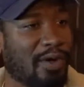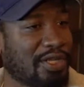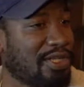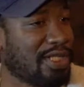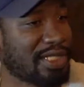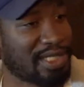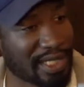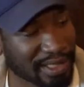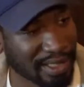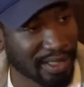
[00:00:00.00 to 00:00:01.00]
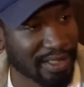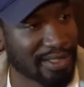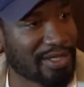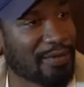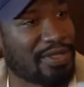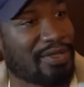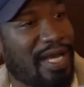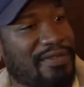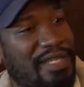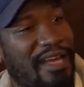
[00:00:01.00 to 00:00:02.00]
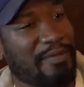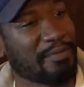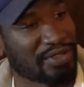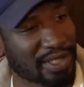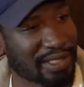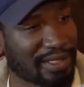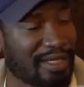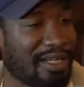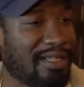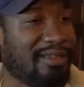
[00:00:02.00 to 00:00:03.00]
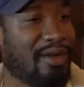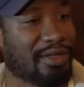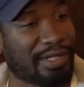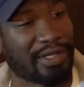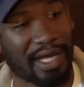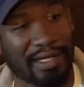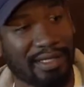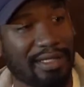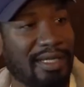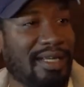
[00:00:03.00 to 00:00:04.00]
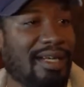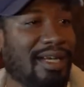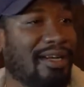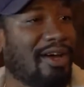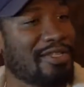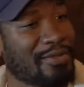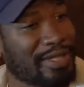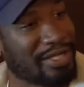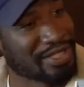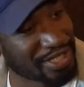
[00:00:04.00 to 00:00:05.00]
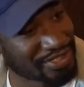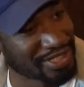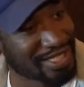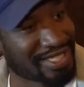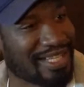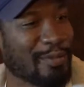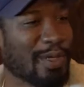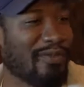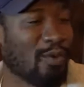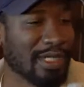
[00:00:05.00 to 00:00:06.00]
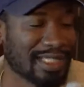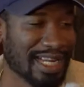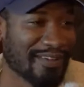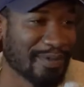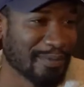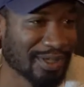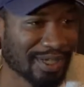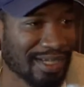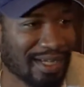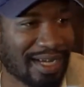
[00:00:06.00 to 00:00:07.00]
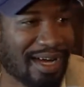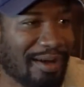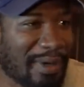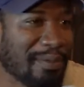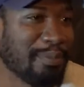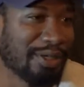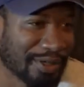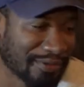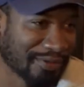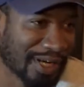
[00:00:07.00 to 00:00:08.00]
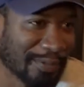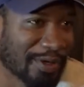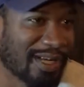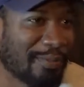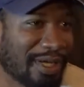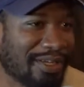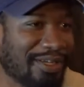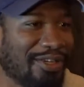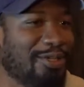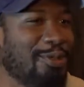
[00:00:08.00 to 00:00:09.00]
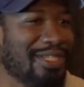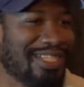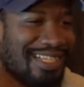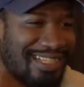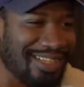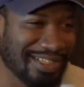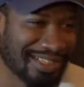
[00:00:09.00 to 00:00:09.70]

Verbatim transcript: in Washington, D.C. So we still have staff members there and in North Carolina and also in Los Angeles. And then we have one staff member, uh, my bearded friend Brandon Baker, who is in